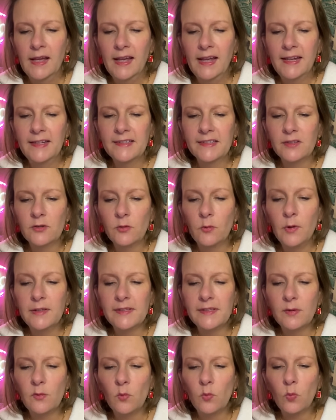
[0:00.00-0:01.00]

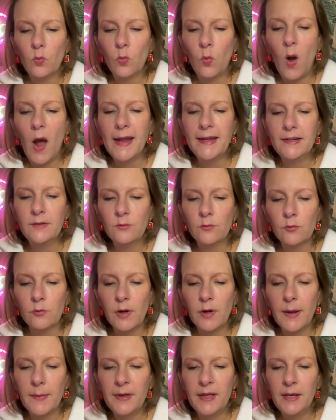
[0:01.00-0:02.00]
exquisite white
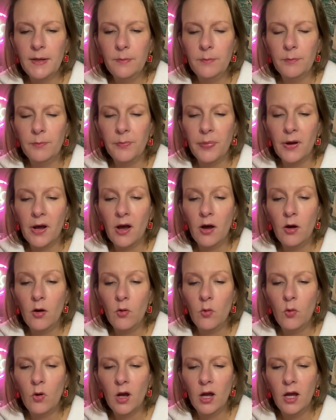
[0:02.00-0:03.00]
ribbon
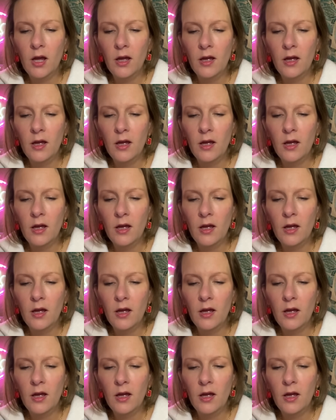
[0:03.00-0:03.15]
bow